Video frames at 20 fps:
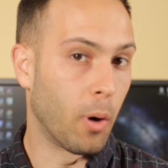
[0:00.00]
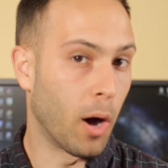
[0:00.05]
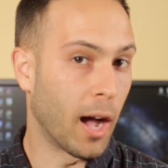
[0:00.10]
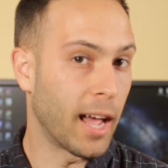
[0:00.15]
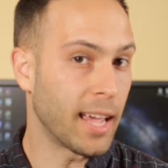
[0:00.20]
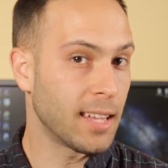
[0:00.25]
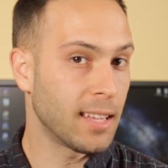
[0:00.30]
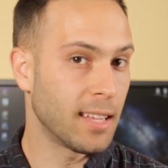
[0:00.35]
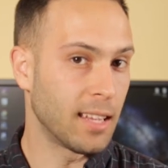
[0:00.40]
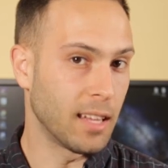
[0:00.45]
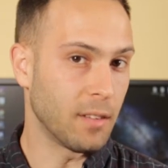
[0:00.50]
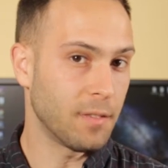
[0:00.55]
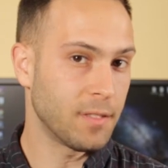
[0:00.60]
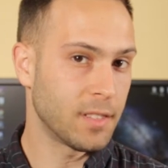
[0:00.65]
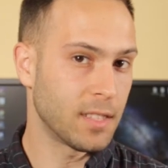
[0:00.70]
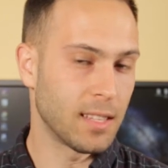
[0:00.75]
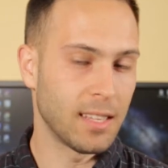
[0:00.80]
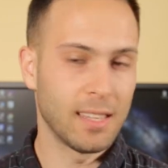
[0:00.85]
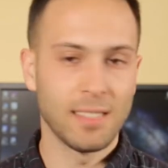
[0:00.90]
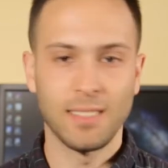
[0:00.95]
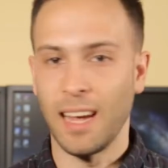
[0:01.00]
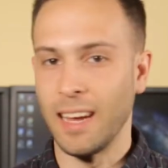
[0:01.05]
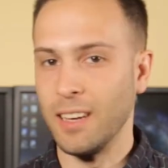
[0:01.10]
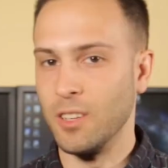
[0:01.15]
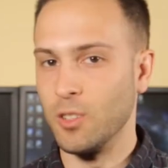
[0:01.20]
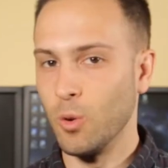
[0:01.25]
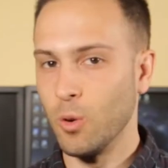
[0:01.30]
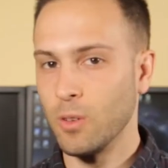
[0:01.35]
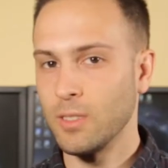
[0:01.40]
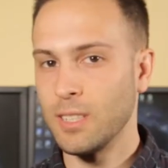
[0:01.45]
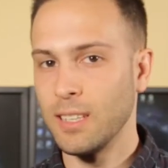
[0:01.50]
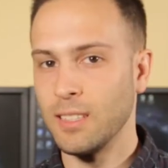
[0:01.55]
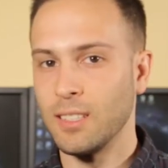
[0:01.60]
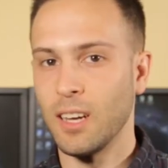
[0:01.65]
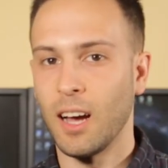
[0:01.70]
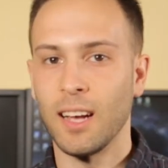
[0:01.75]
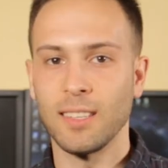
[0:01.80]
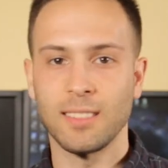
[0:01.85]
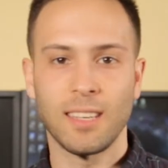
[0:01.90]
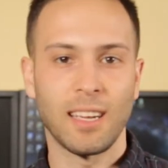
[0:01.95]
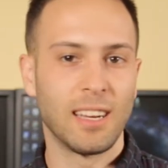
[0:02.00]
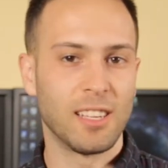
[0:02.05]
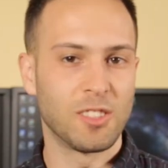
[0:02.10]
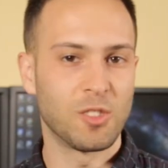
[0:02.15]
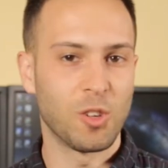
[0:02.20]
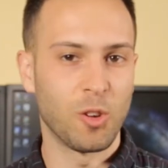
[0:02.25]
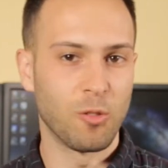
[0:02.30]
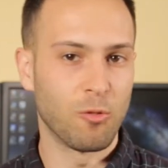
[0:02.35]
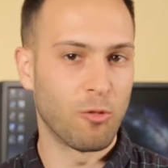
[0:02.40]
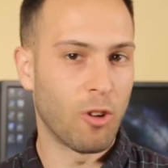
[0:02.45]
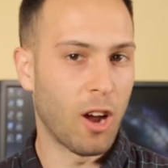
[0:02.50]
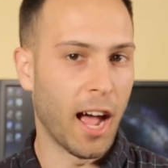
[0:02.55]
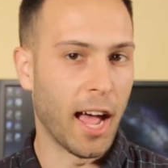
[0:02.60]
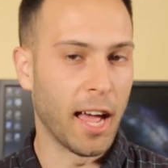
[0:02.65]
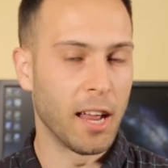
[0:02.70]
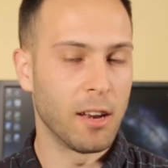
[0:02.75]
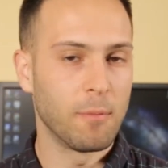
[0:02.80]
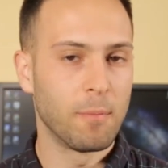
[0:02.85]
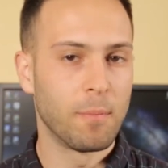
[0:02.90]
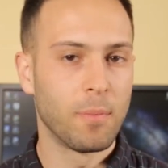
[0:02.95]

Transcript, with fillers: Buying gifts is a daunting task in its own right,